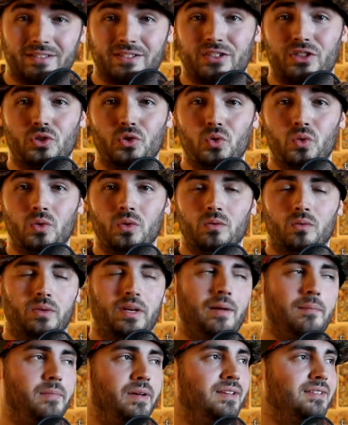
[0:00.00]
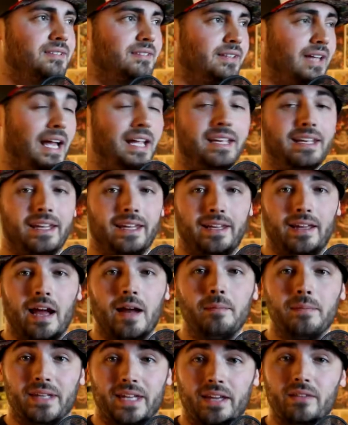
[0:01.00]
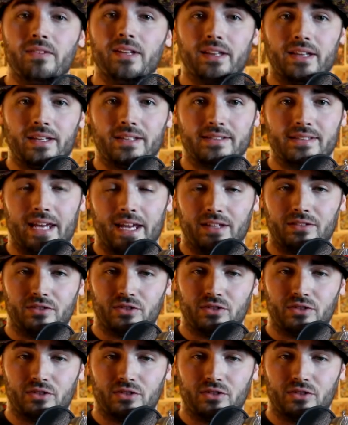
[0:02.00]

2, not basically, I'm giving this a